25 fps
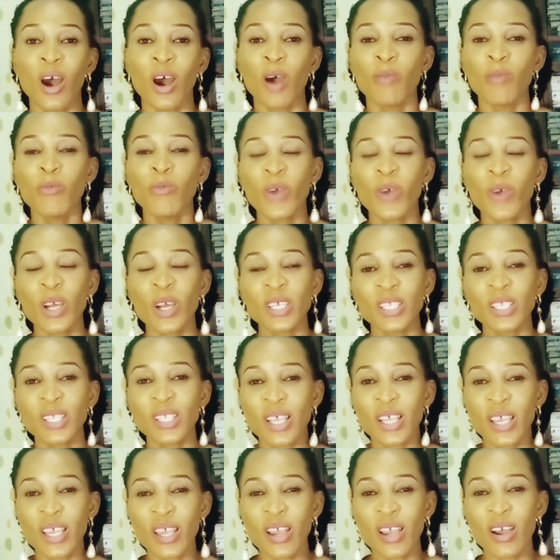Uh,
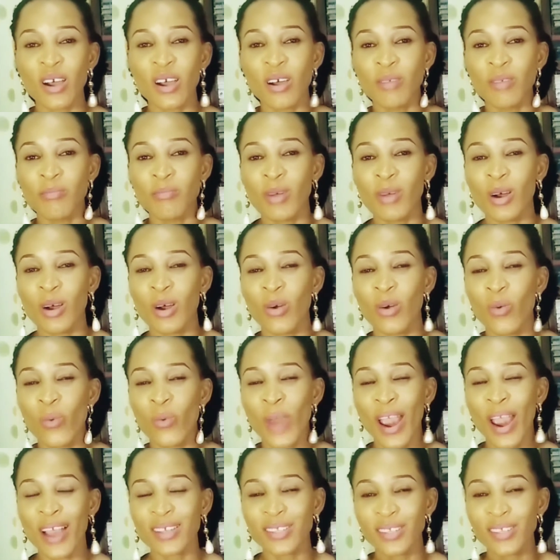firstly, um,
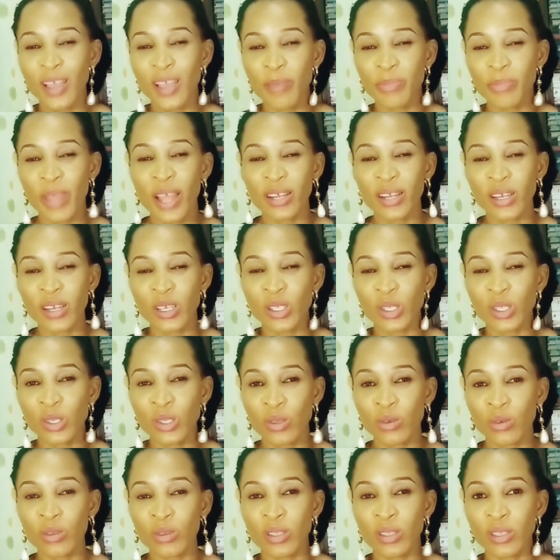we're accepted
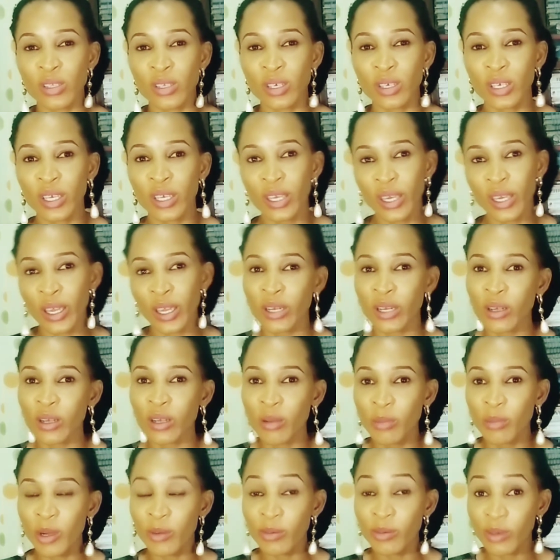into the
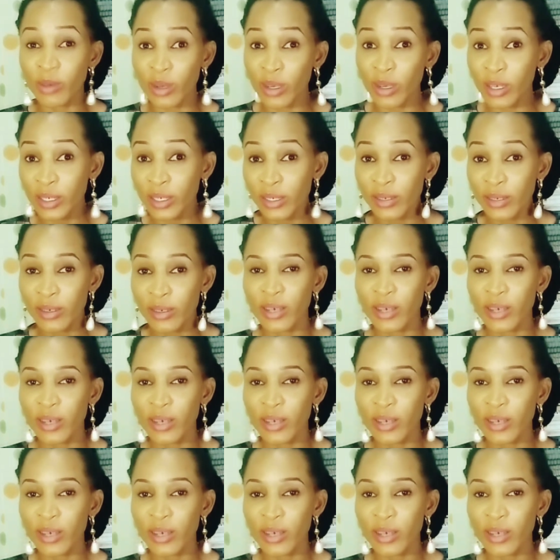kingdom of God